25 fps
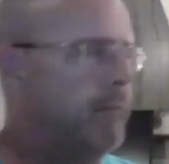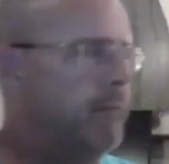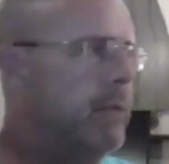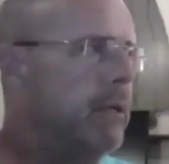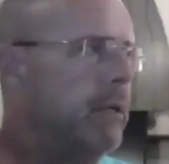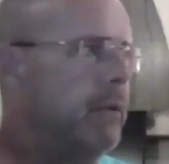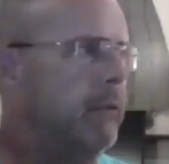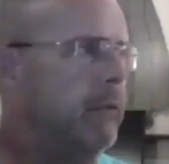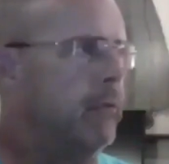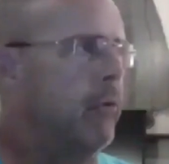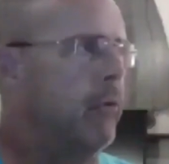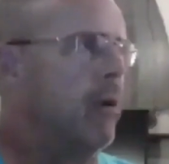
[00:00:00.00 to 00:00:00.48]

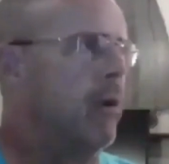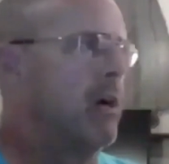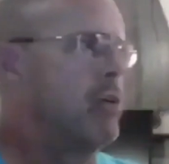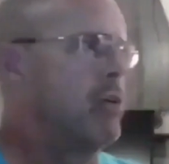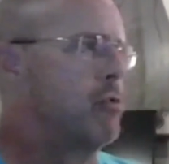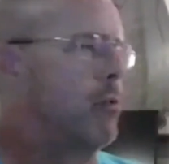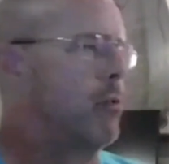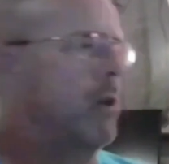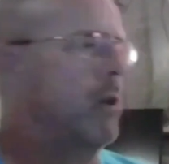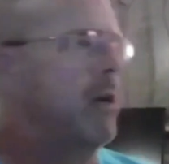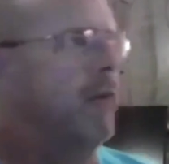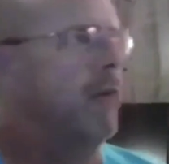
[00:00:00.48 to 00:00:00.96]
been
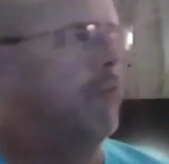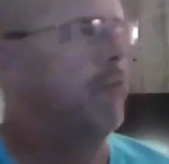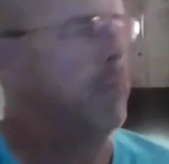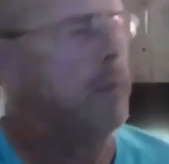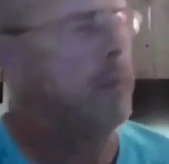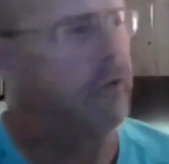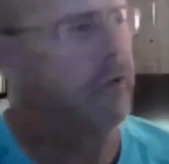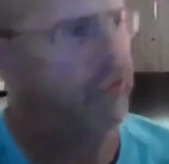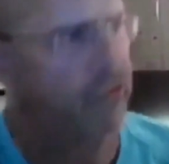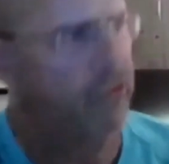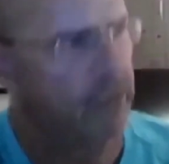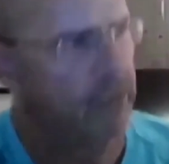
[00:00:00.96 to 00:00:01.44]
graduating from
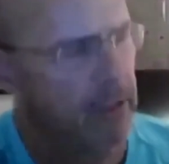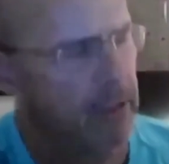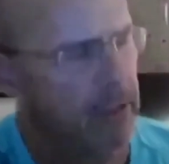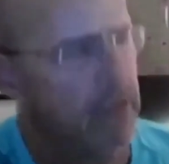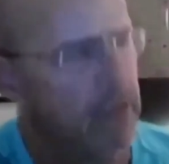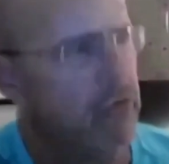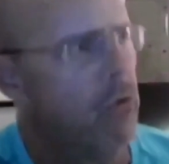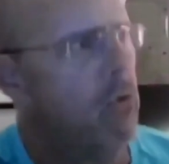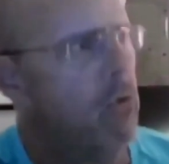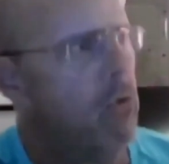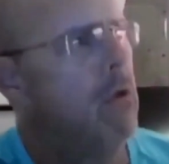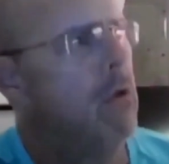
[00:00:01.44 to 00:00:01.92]
the
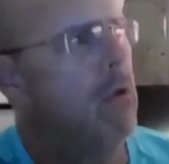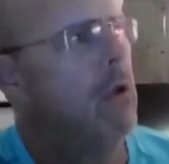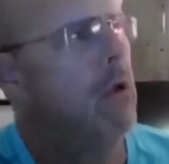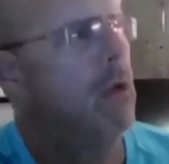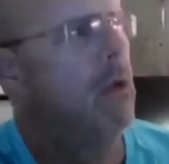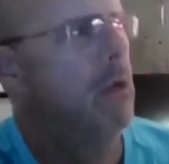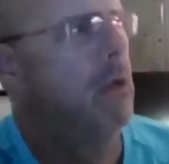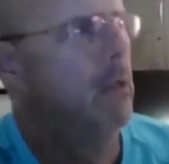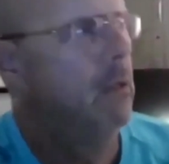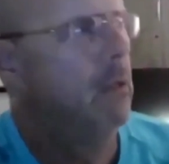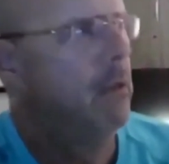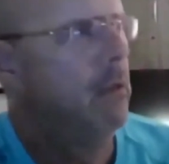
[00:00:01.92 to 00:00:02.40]
Citadel.
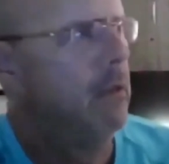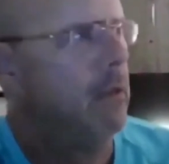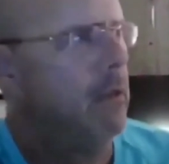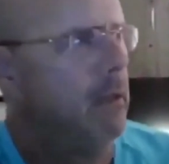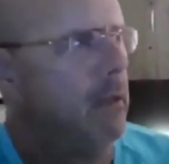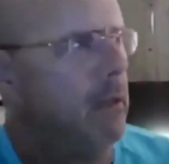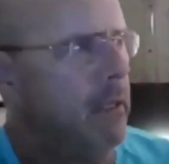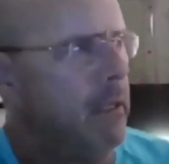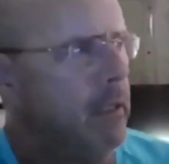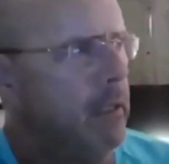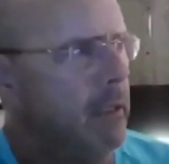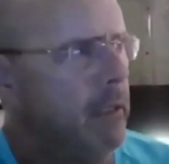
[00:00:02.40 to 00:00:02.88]

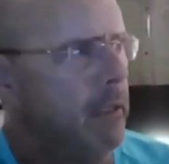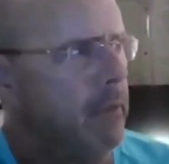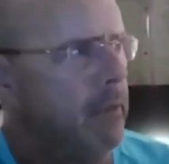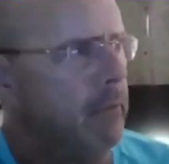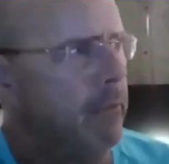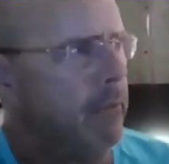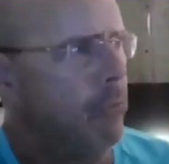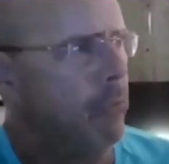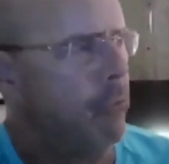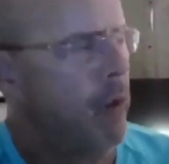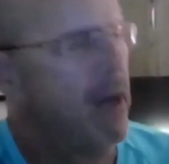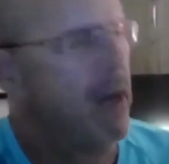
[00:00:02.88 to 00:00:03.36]

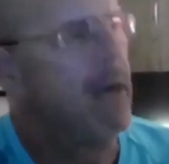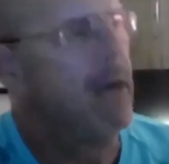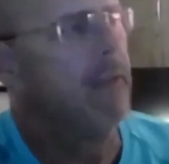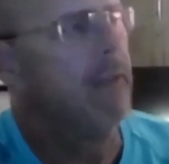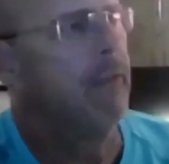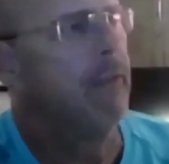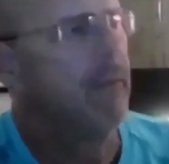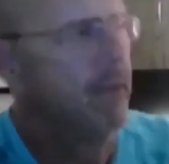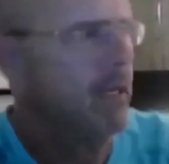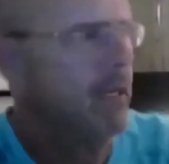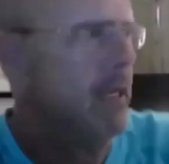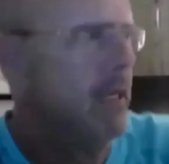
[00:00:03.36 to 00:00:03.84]
And
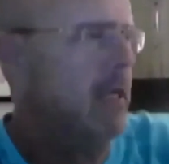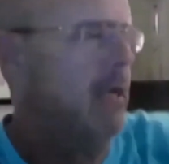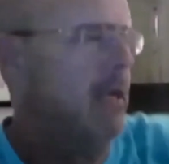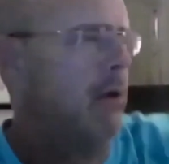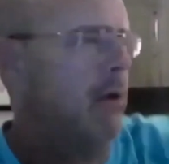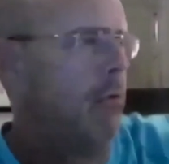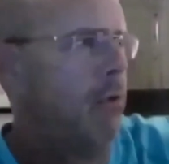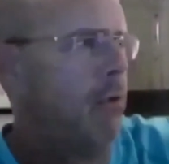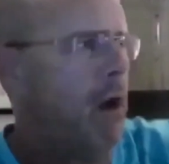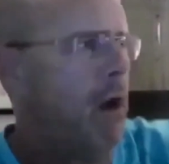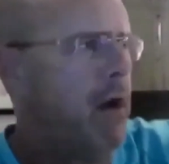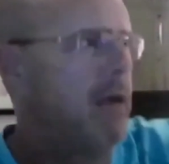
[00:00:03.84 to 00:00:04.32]
right
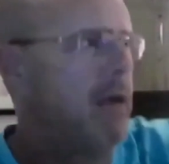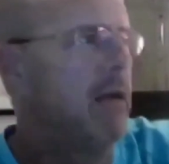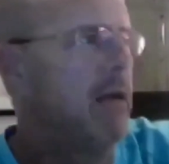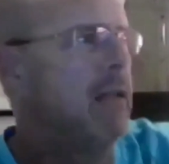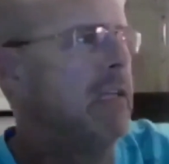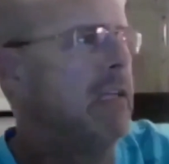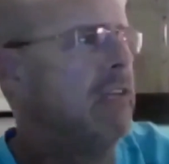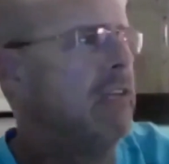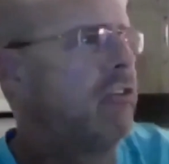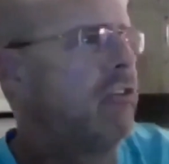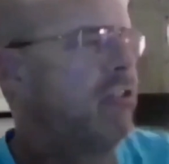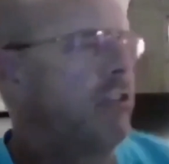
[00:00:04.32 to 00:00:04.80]
in this